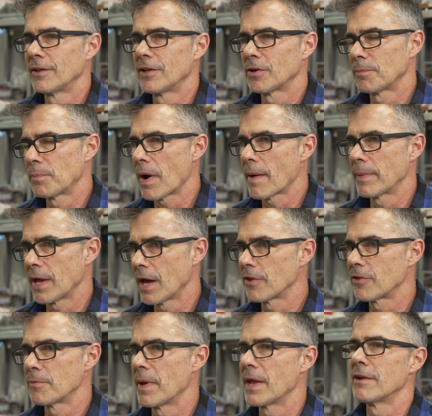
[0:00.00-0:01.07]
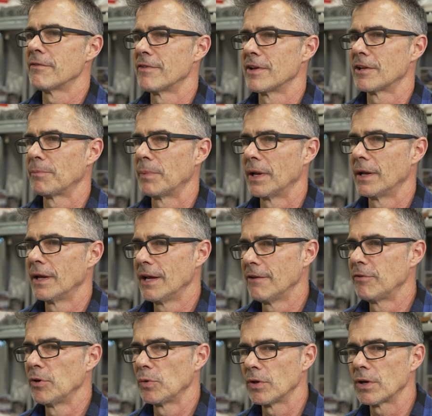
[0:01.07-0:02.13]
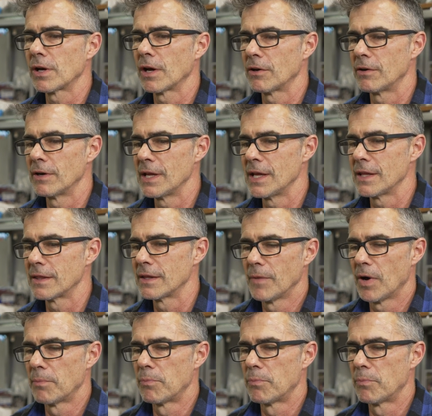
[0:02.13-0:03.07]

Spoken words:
There are probably other benefits, but if you look underneath a